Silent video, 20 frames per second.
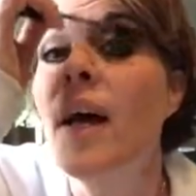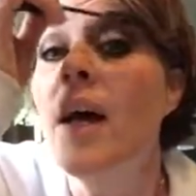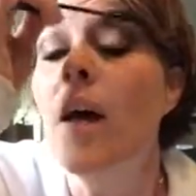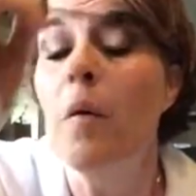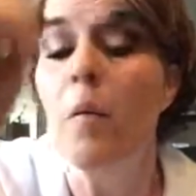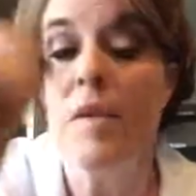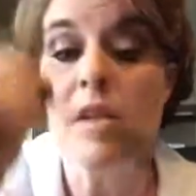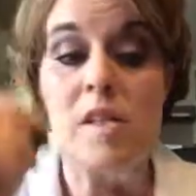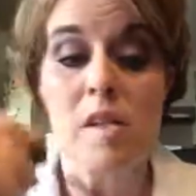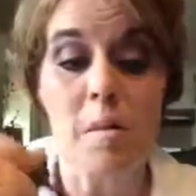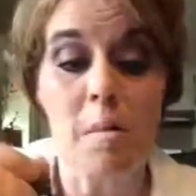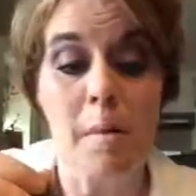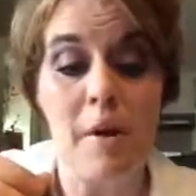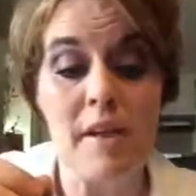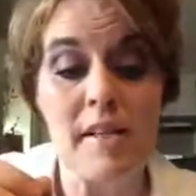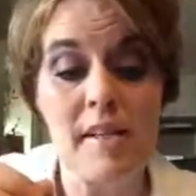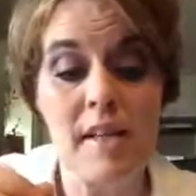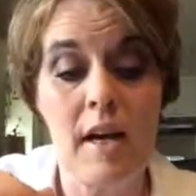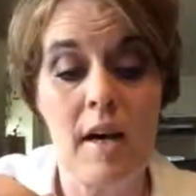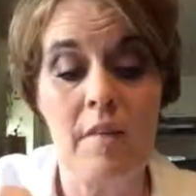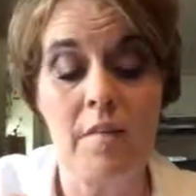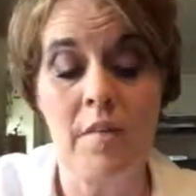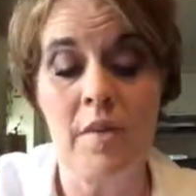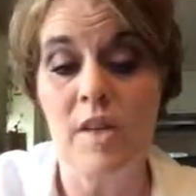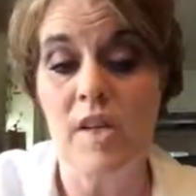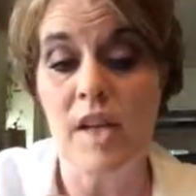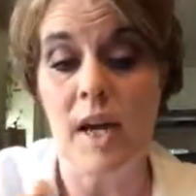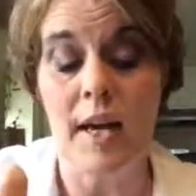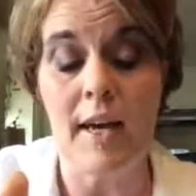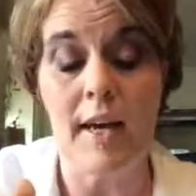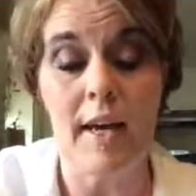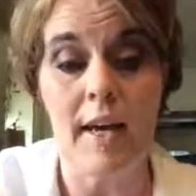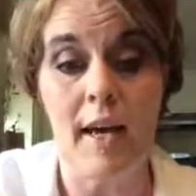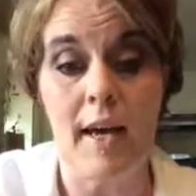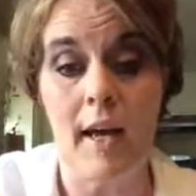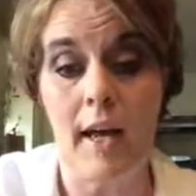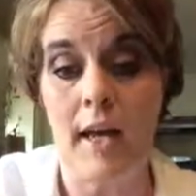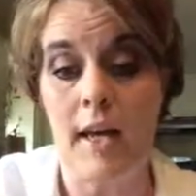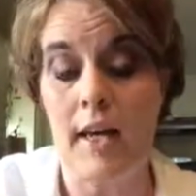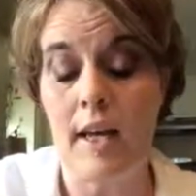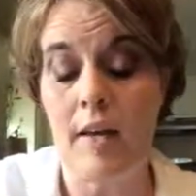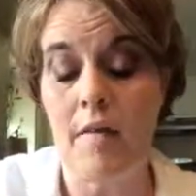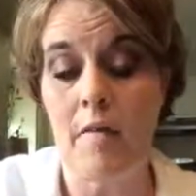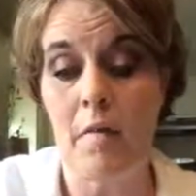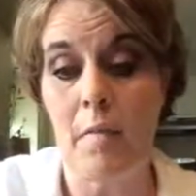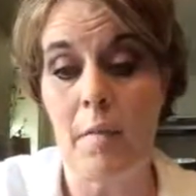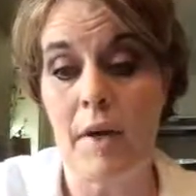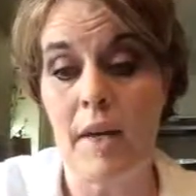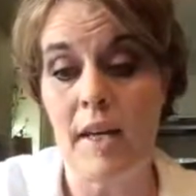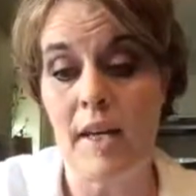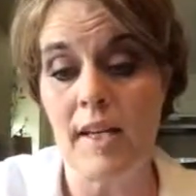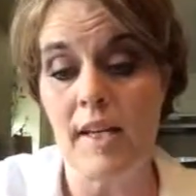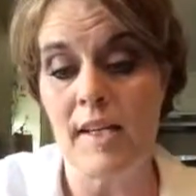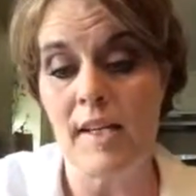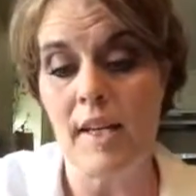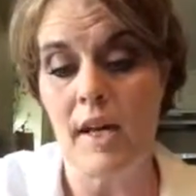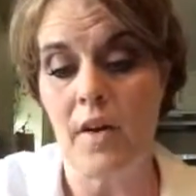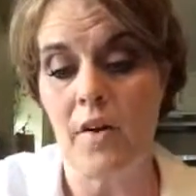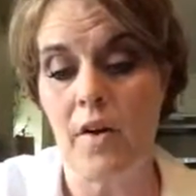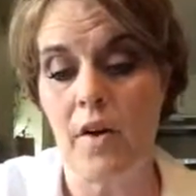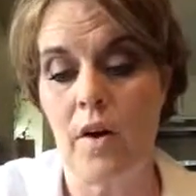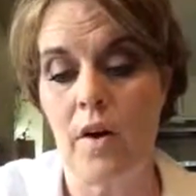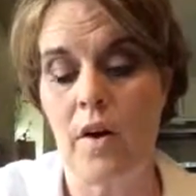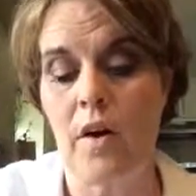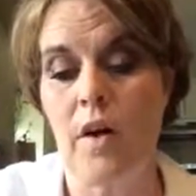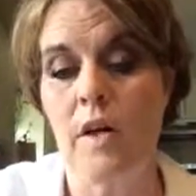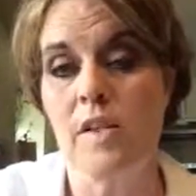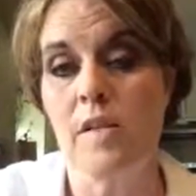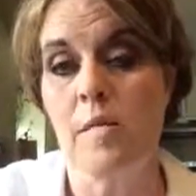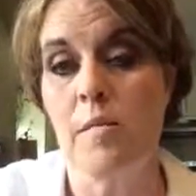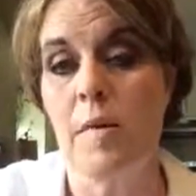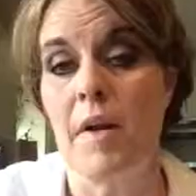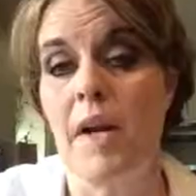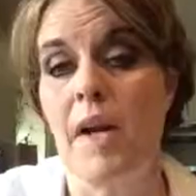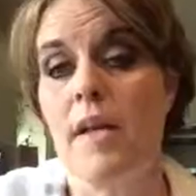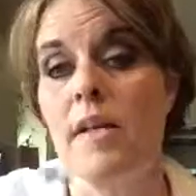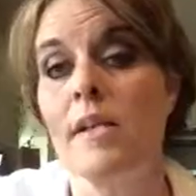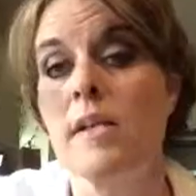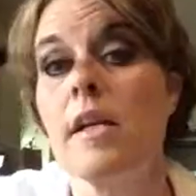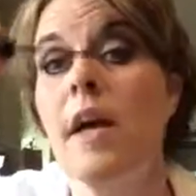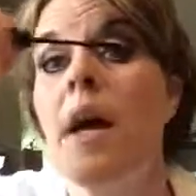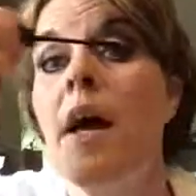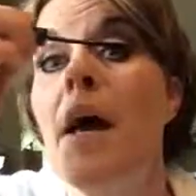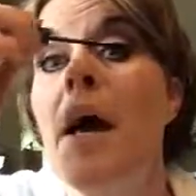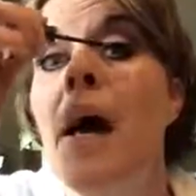It was the best coverage. I can't even begin to tell you how awesome it is.